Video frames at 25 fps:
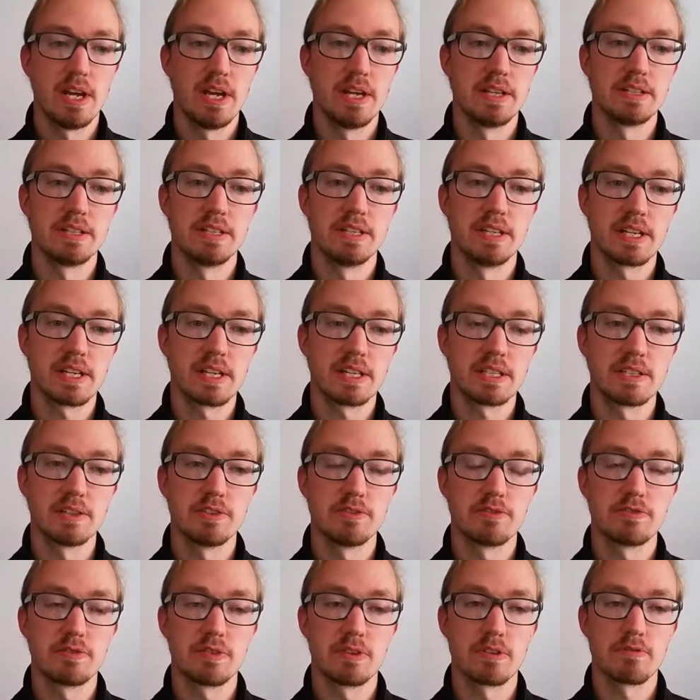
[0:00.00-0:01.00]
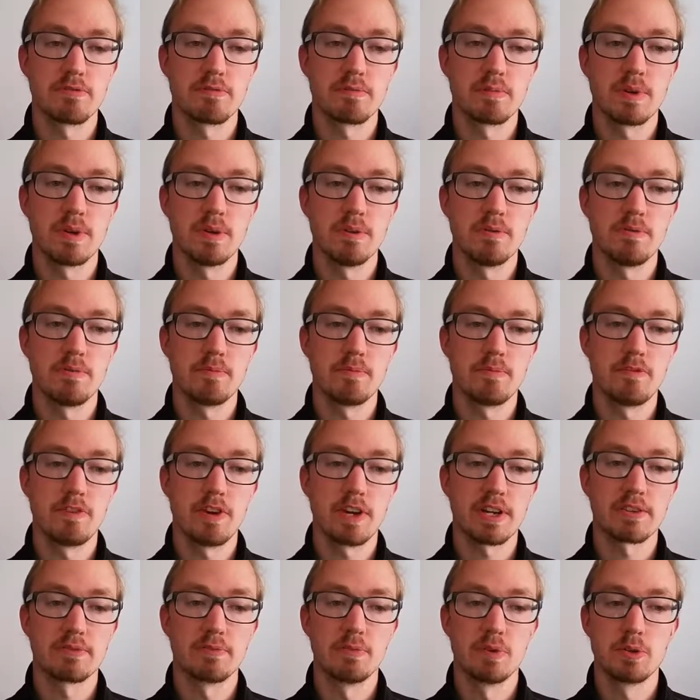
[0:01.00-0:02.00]
and the negative
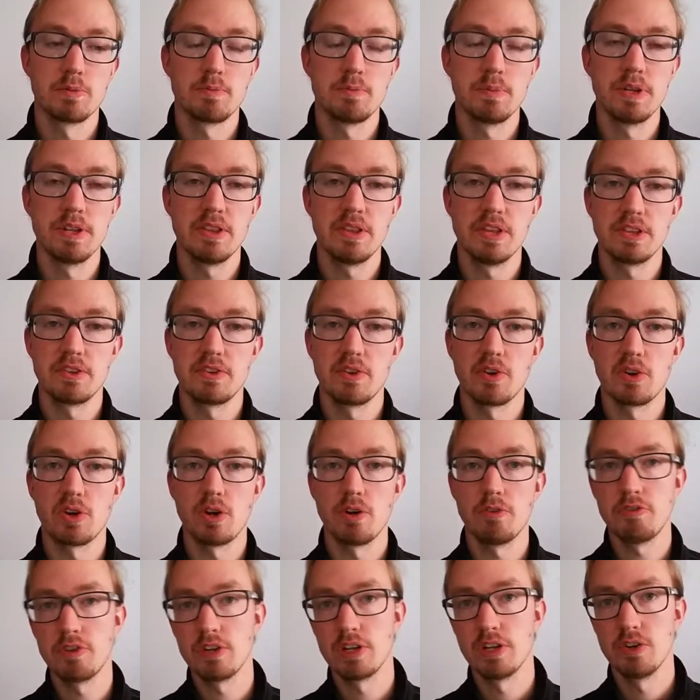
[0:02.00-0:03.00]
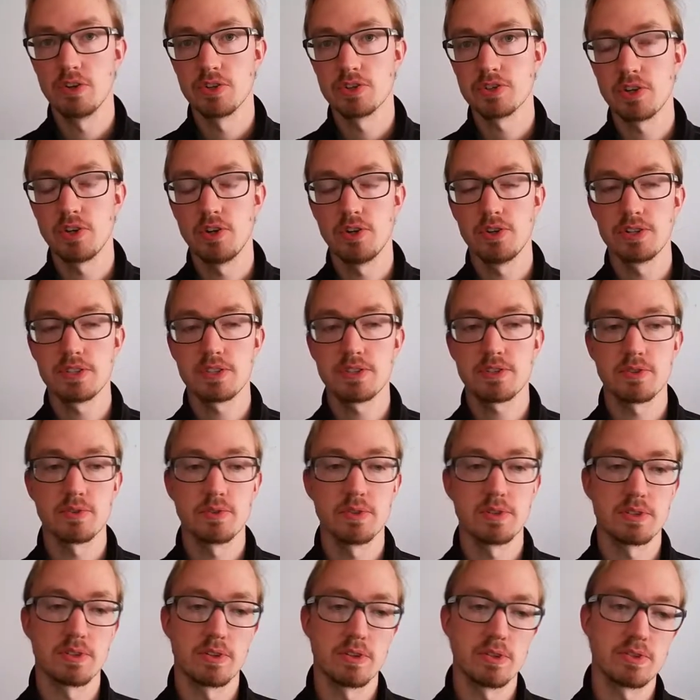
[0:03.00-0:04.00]
effect would be that the coffee goes cold,
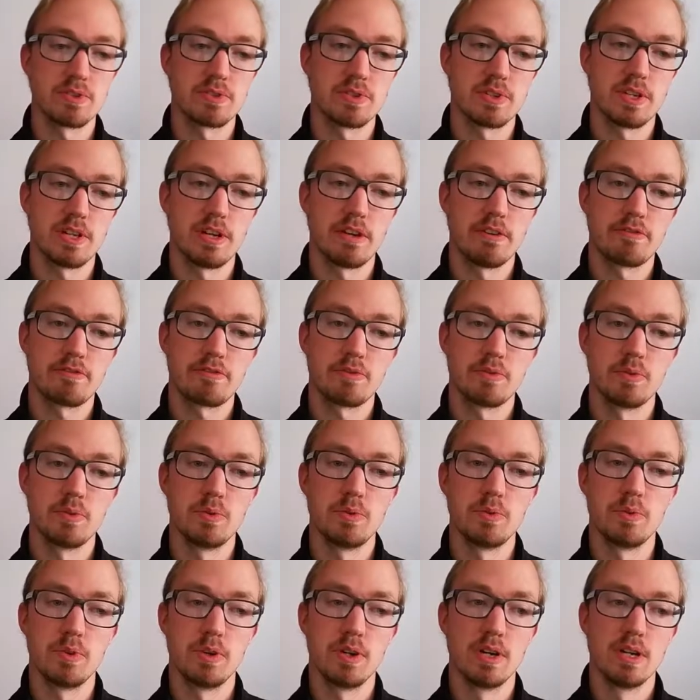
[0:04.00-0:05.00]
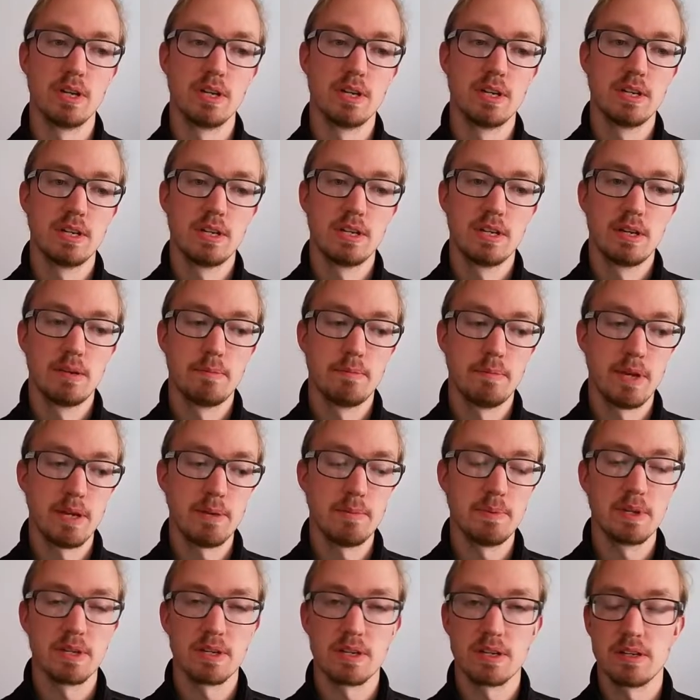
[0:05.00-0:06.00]
so it also have to
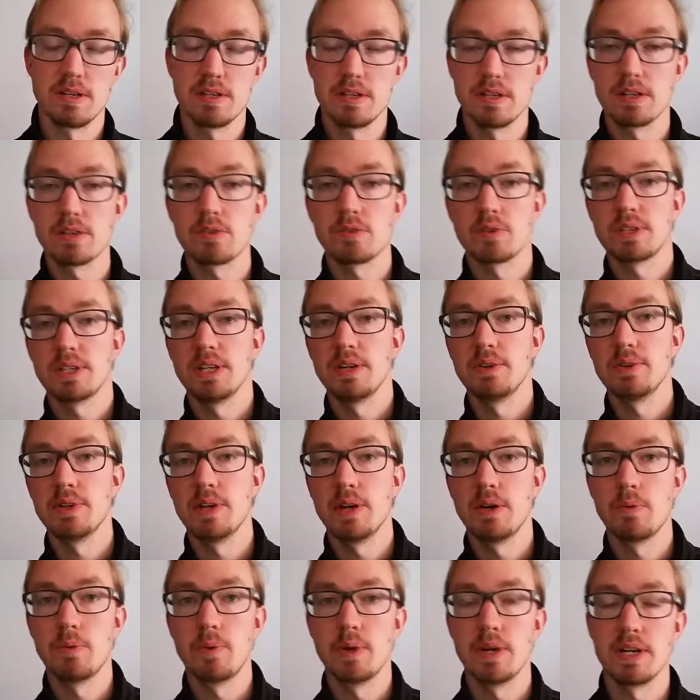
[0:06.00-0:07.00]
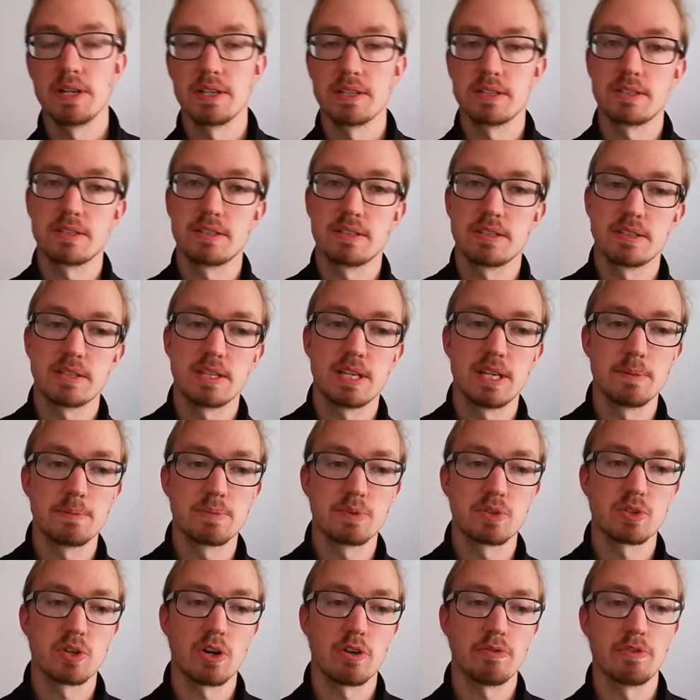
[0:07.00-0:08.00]
maybe a criteria where it
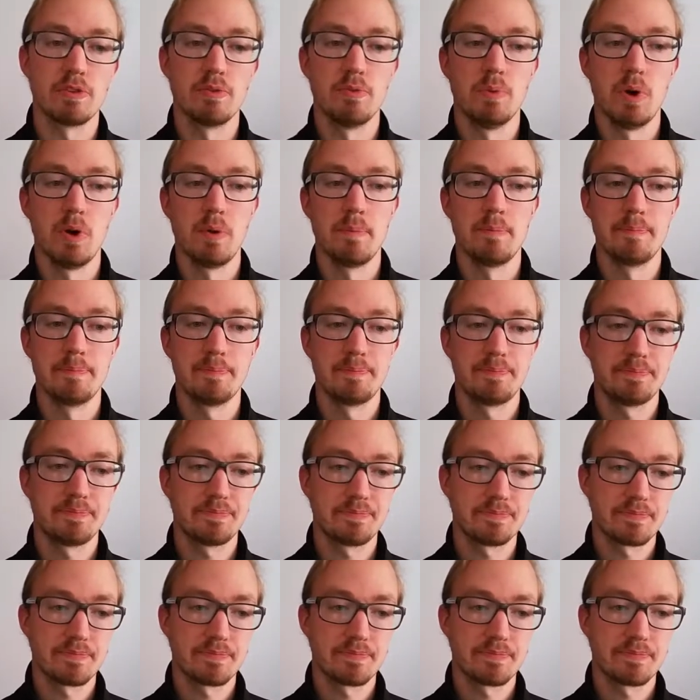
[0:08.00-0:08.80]
keeps the coffee warm.